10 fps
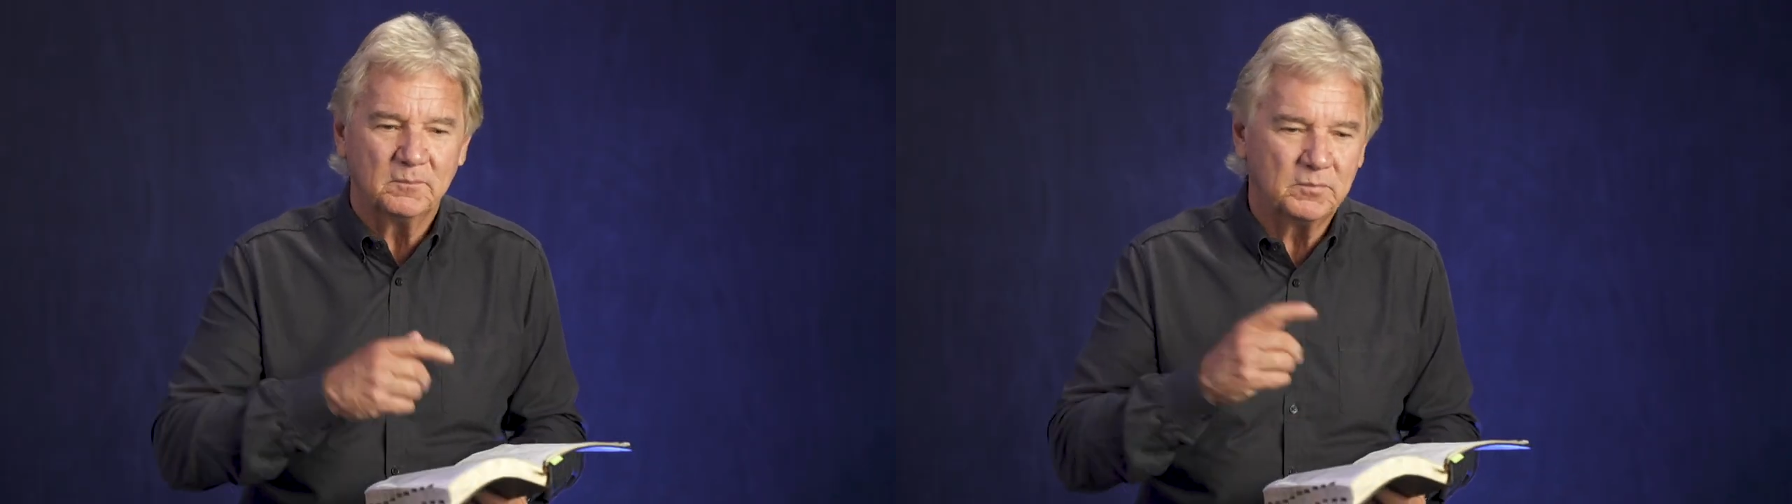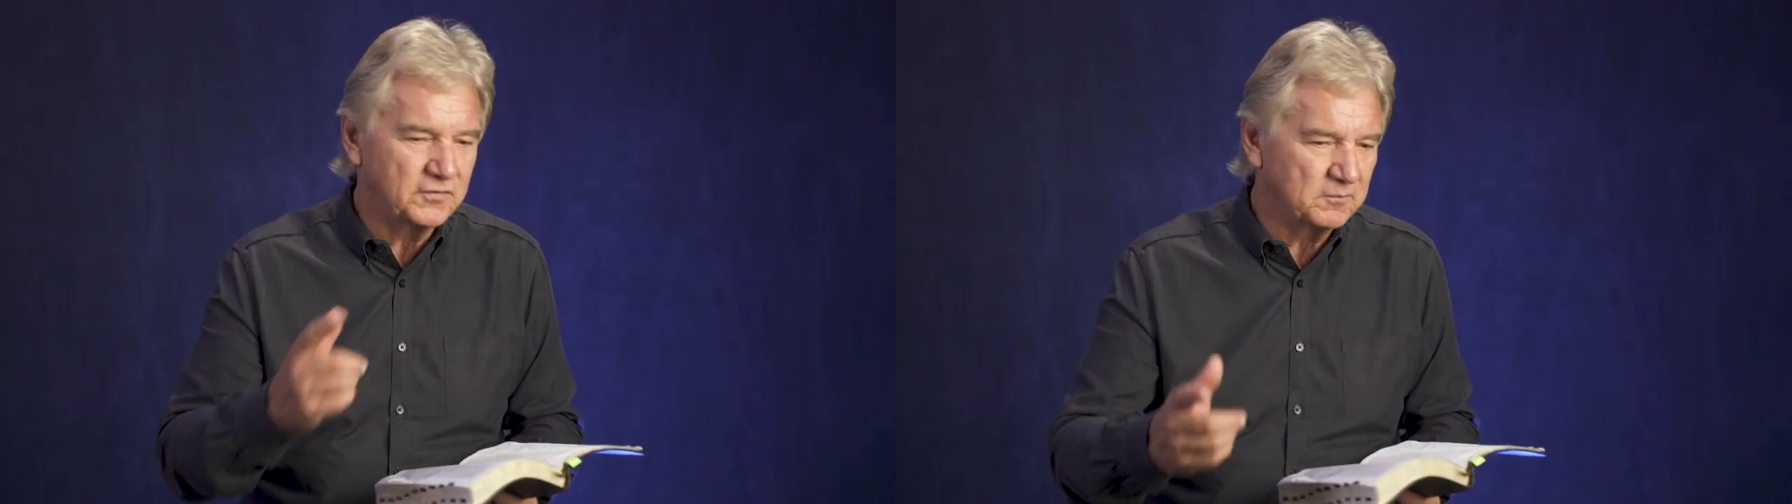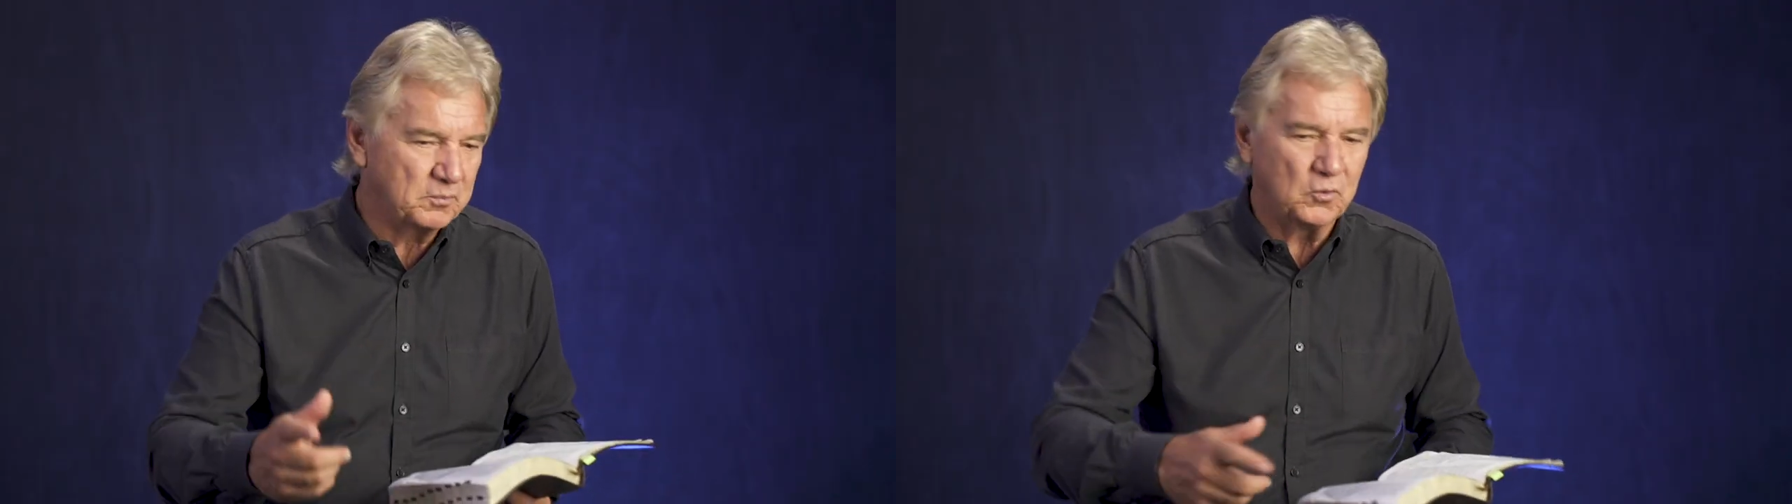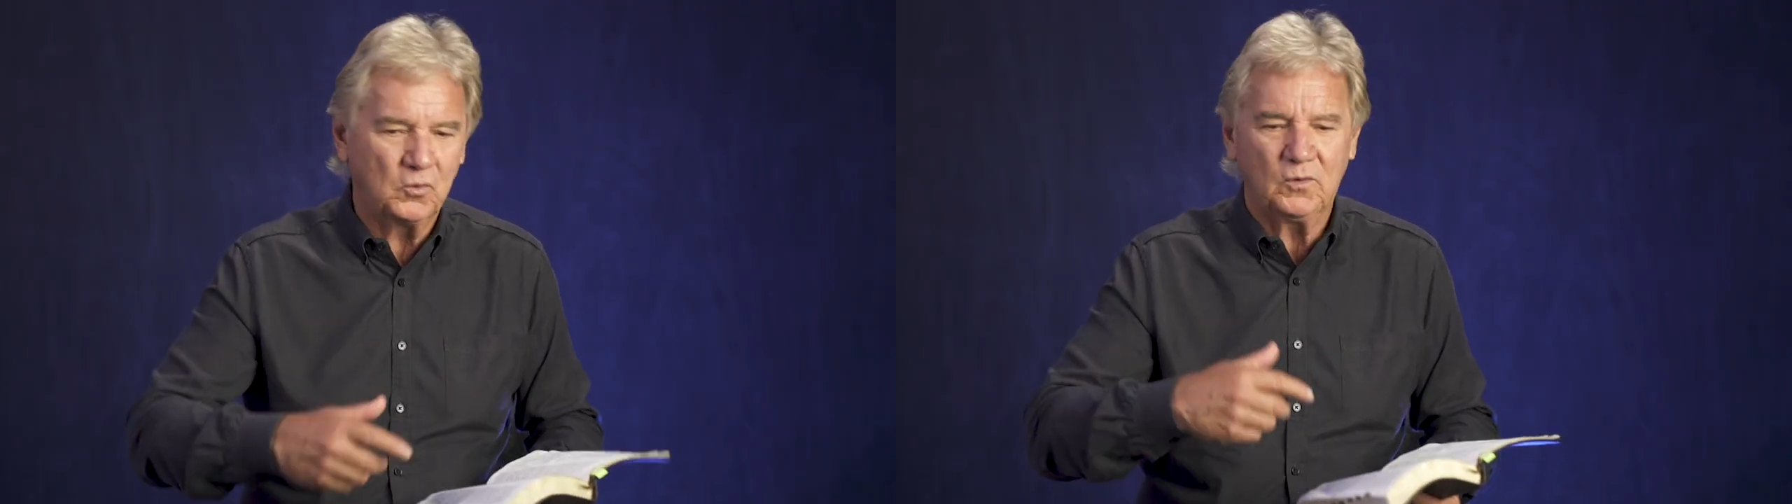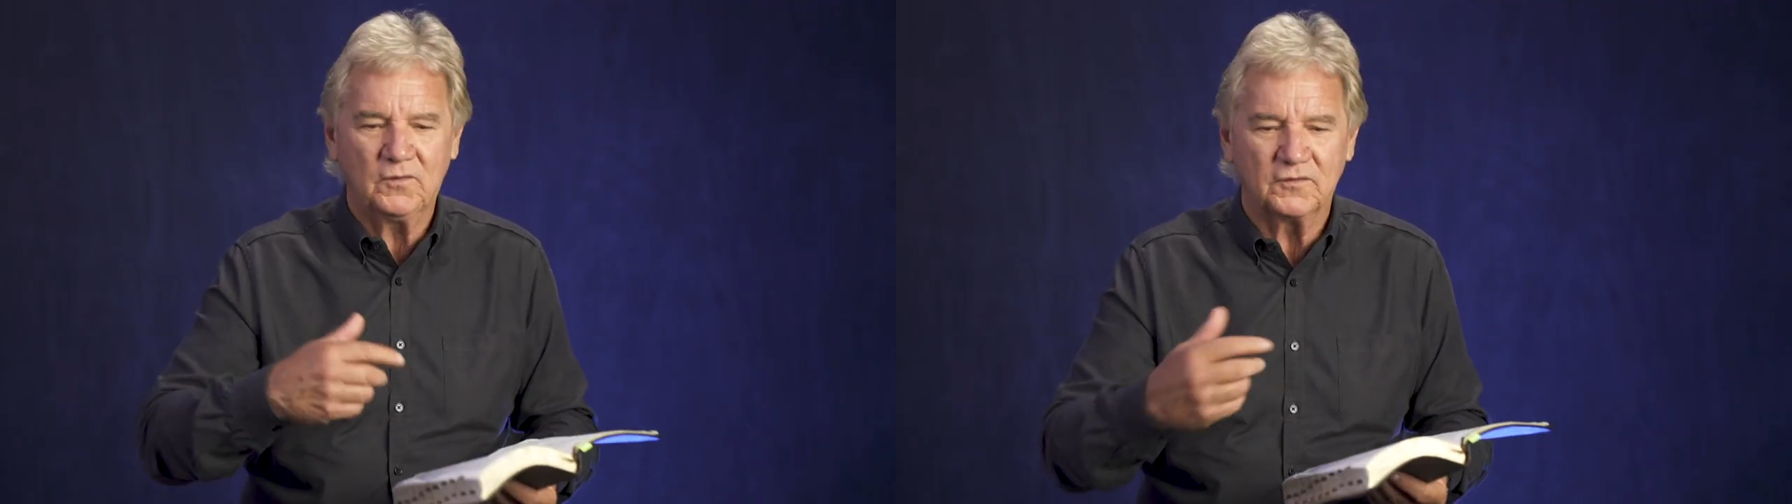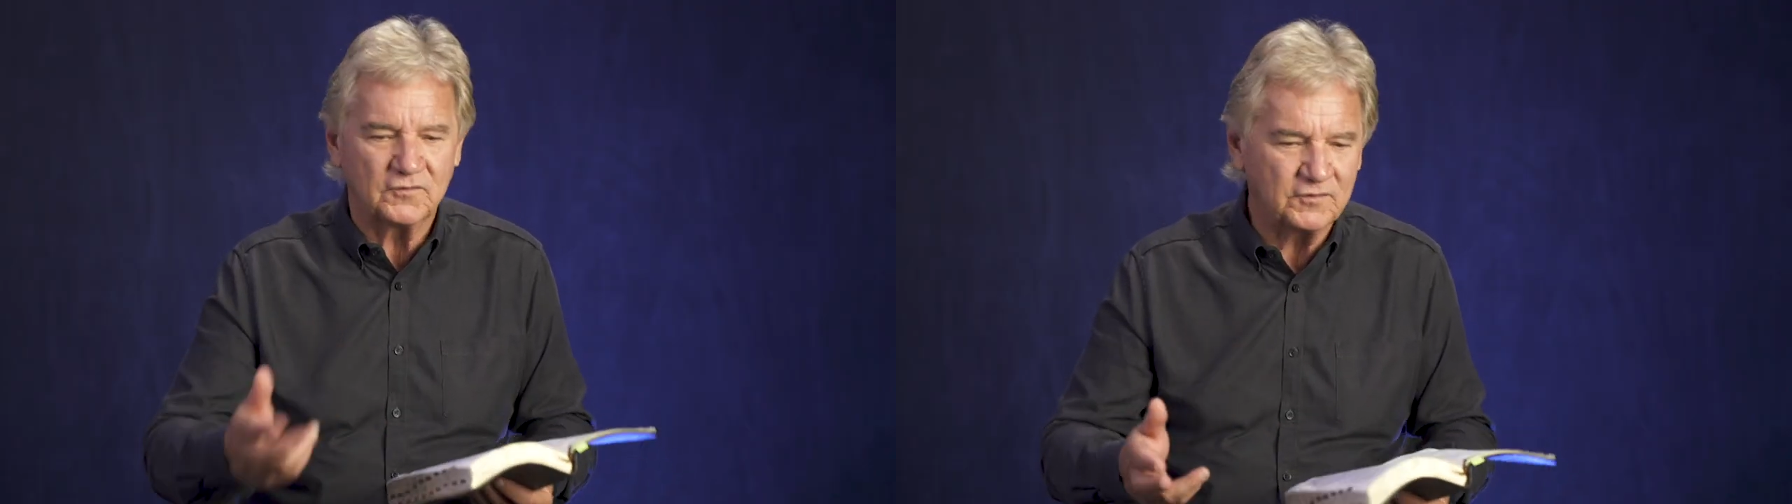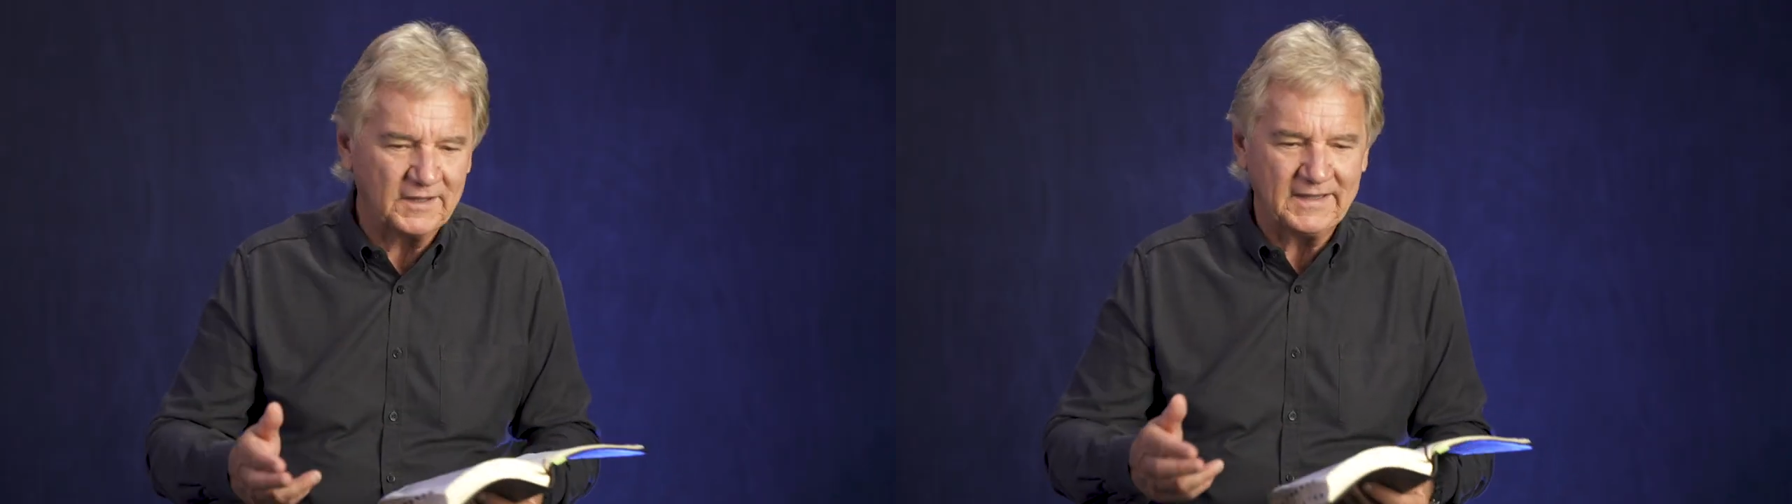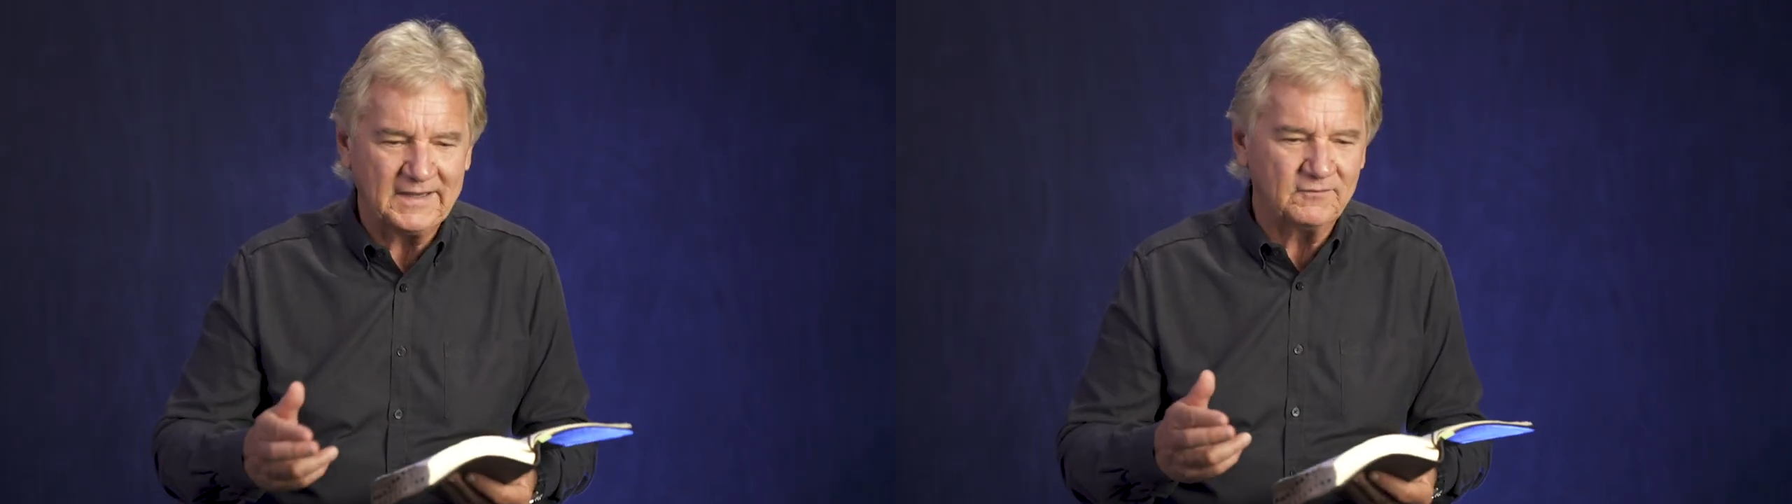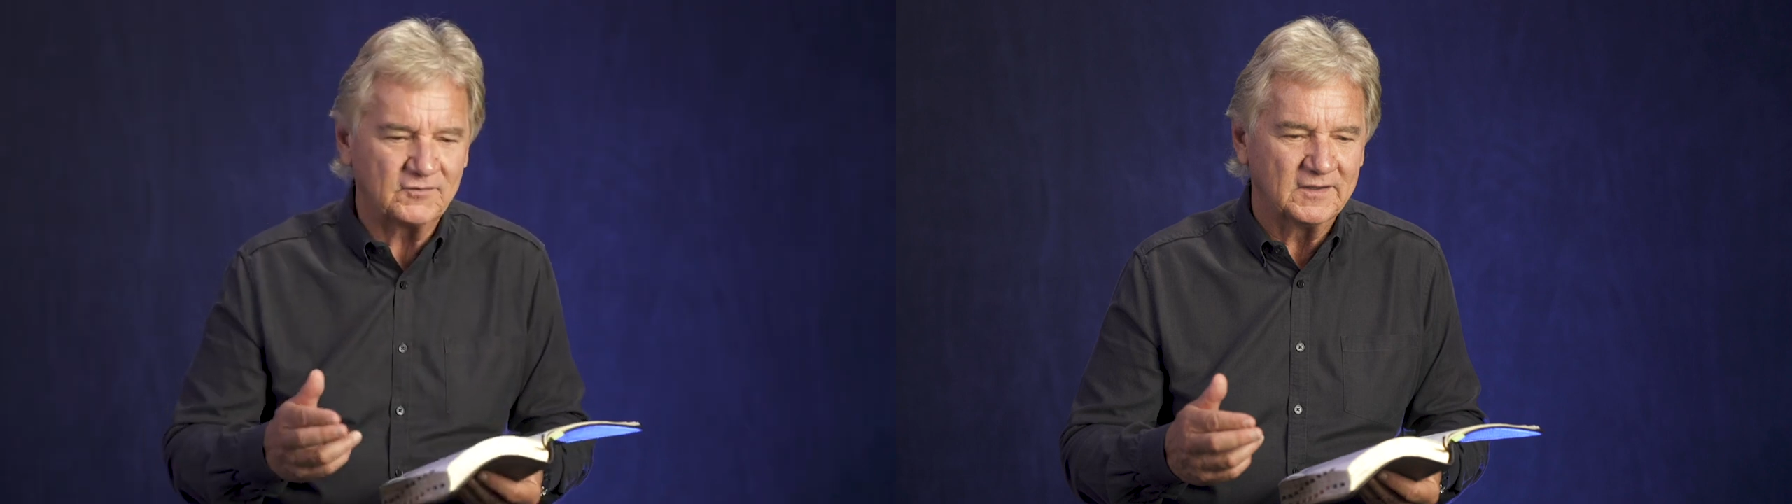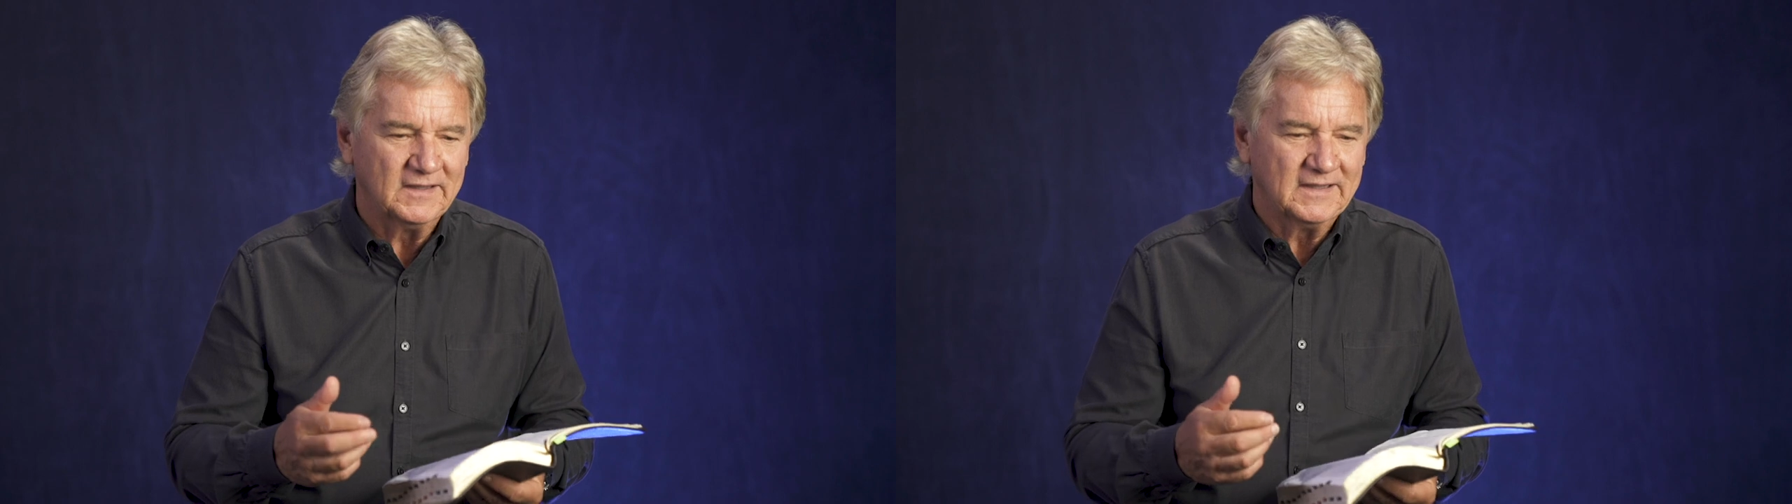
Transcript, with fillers: but the poor, the slaves,